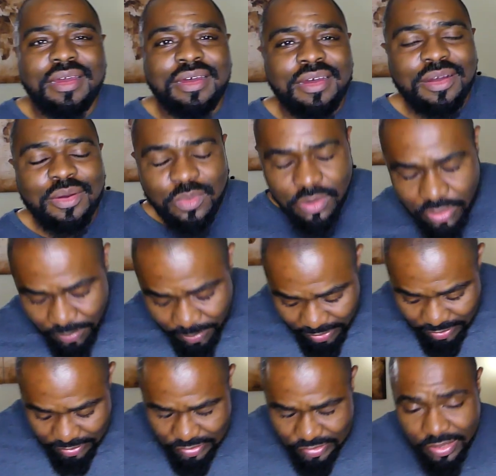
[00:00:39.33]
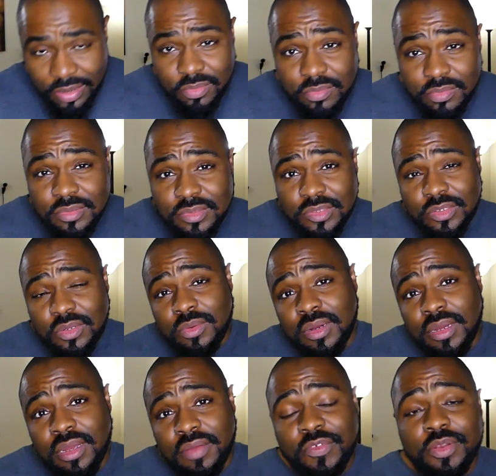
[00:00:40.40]
Uh, welcome back to the channel. So
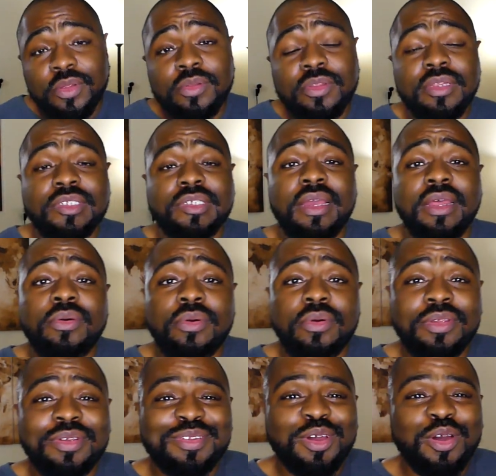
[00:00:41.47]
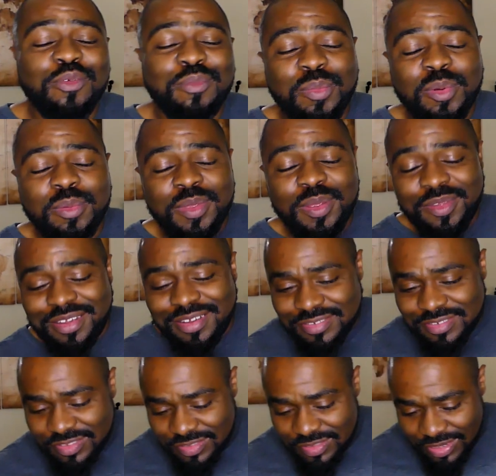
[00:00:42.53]
uh, if you're new to the channel or you don't remember me
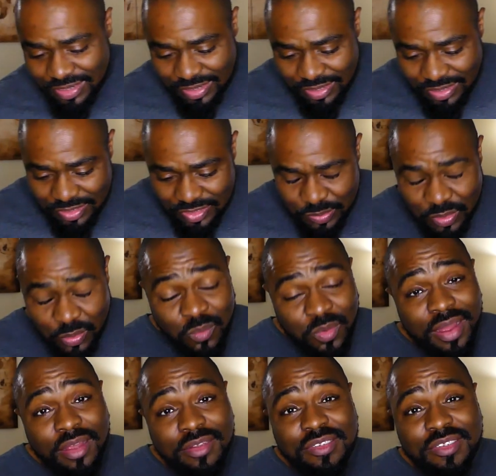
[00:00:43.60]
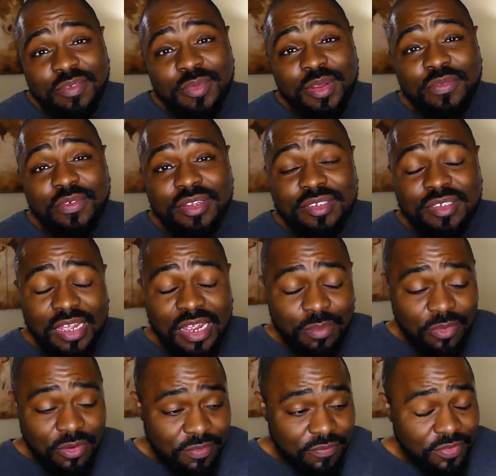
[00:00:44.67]
because it's, it's been a while since I've been in front of this
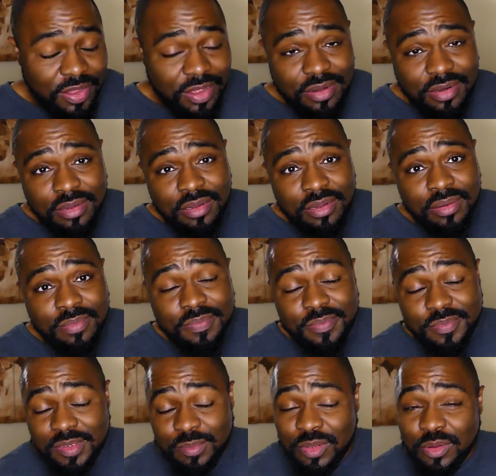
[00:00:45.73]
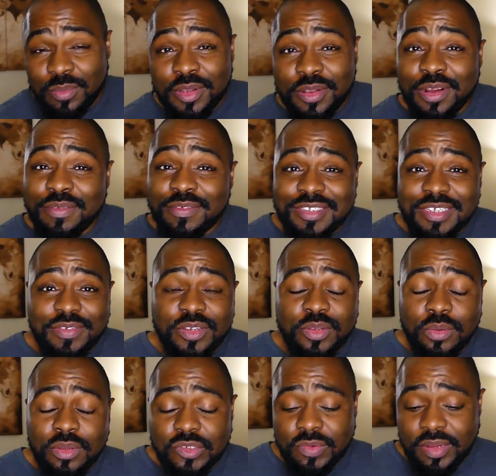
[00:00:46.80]
camera. In fact, um, I'm a little bit nervous even
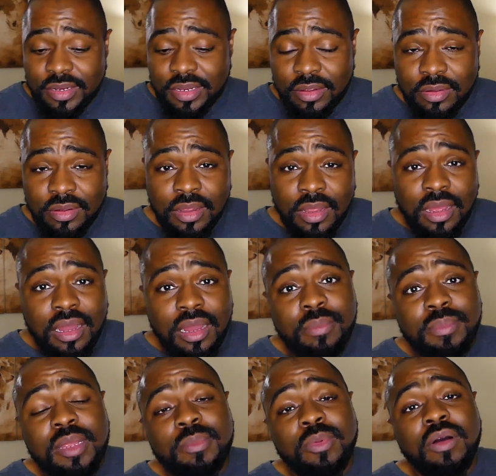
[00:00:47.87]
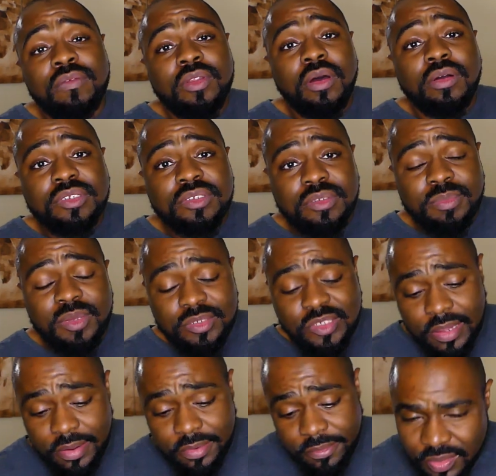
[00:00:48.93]
doing this right now. I'm Big Ball Vlogs, this is my
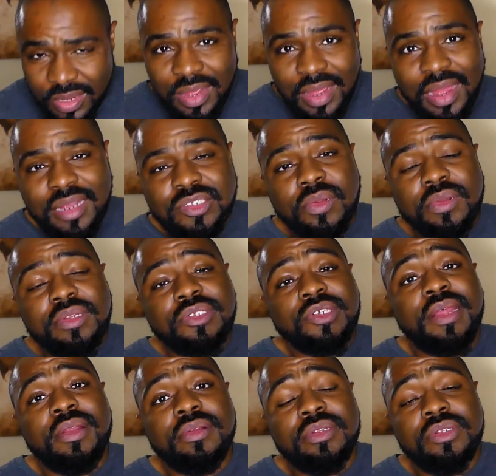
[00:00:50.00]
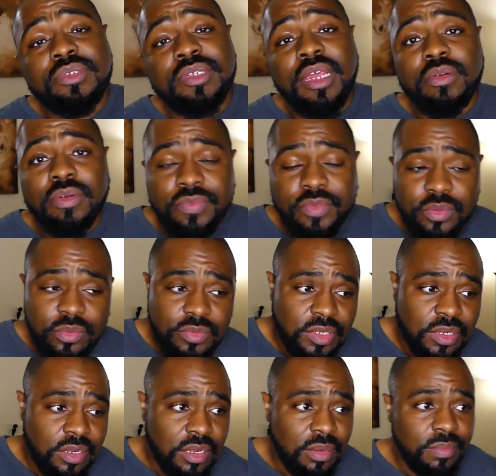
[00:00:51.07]
channel. I started this channel to do tech reviews.
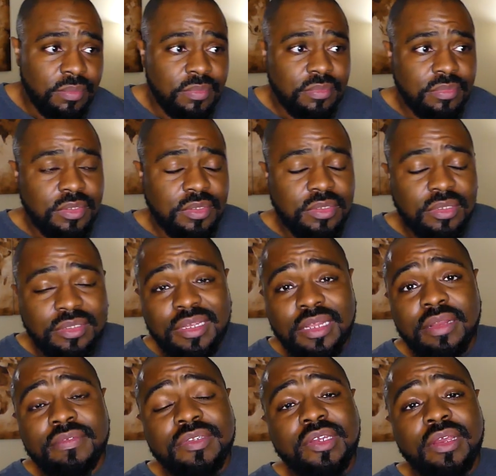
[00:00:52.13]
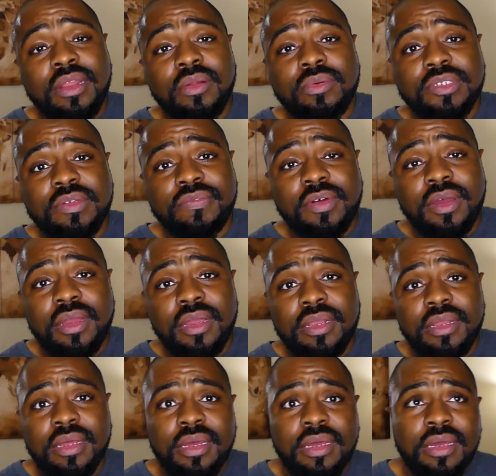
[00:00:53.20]
Um, the intent of the channel was to
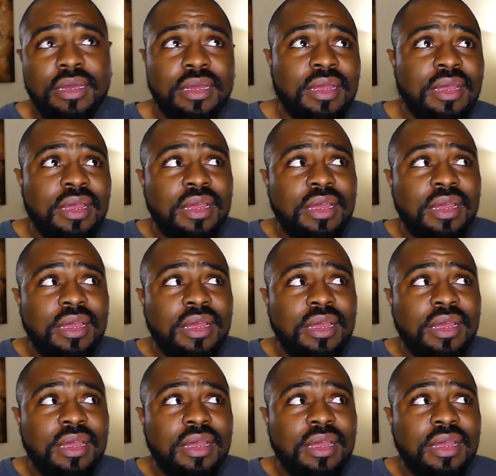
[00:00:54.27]
find uh,